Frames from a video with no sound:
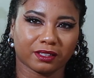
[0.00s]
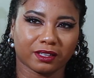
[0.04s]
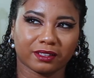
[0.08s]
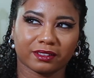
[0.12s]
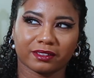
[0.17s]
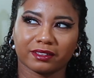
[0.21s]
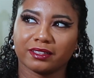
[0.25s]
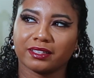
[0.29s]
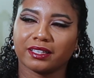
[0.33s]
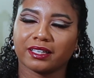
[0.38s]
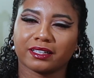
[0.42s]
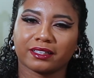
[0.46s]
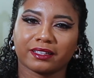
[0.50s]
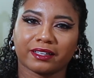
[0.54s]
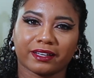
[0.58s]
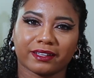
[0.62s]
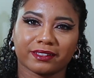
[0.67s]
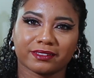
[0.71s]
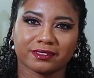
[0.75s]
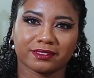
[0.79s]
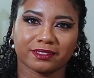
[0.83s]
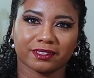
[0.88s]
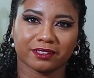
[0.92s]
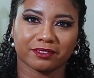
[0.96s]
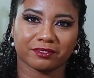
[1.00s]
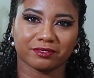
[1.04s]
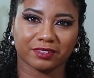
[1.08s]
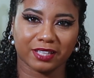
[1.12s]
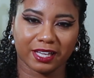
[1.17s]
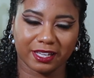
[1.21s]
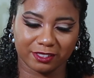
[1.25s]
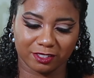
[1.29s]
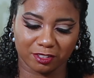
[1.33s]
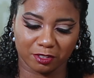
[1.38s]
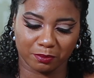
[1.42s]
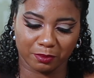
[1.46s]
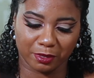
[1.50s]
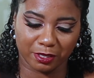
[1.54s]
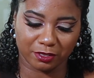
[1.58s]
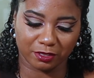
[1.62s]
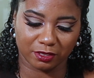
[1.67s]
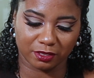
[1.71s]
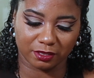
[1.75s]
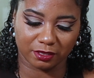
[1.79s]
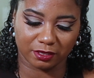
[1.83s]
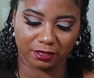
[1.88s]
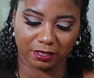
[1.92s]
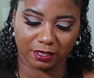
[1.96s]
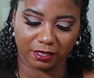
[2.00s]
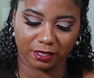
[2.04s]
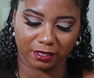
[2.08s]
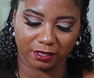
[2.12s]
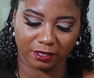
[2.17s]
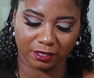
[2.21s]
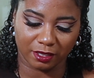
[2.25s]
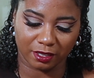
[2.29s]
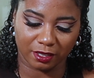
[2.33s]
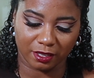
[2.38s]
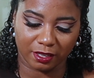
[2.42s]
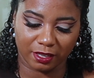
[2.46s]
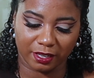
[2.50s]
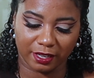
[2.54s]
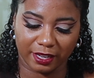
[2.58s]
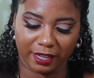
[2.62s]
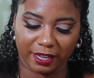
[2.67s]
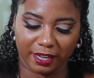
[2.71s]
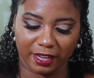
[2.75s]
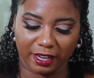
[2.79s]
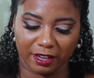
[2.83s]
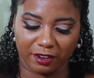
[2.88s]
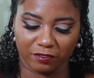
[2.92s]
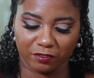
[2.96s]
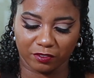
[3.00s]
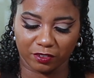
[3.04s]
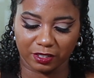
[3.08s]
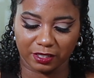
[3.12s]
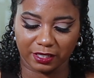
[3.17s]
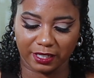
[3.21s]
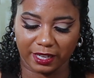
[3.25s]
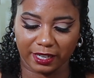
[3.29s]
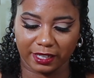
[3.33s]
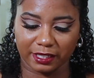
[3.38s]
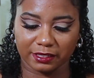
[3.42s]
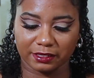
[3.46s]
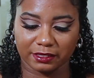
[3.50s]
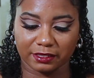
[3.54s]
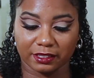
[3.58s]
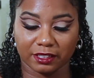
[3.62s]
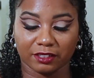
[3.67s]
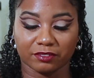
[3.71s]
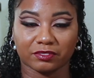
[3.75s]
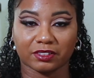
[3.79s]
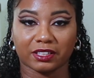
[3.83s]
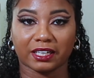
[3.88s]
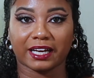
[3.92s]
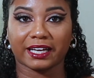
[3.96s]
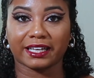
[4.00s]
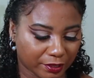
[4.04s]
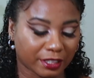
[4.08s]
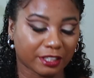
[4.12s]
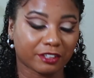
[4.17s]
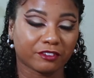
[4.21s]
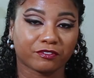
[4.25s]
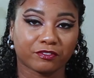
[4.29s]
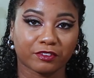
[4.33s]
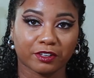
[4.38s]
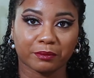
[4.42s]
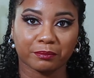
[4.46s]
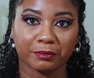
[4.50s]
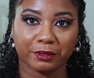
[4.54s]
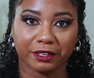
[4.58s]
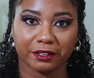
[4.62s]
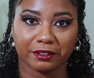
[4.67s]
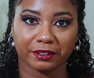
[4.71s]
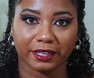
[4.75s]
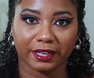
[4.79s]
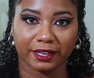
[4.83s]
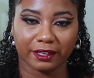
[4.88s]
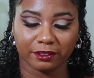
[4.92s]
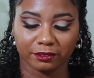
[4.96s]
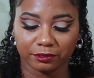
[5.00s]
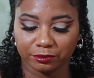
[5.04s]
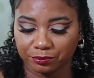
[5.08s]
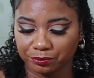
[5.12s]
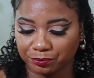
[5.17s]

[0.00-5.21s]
Kind of knick-knack stuff, not so much as the everyday stuff that I get from there now.